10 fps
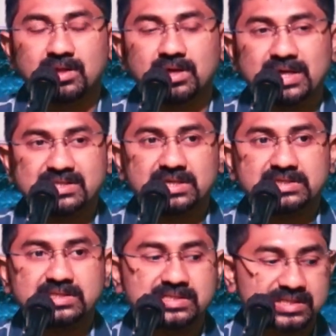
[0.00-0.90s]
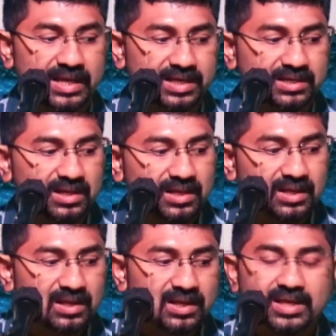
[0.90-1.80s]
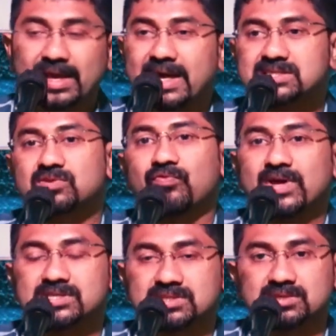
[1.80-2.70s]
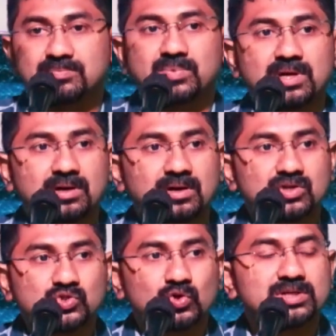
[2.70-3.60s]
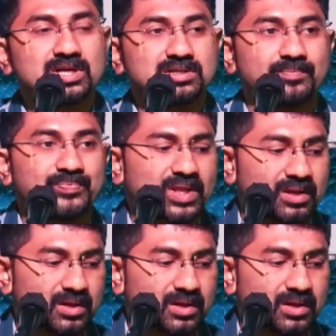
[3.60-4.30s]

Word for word: a, a construction site he asked first uh, stone cutter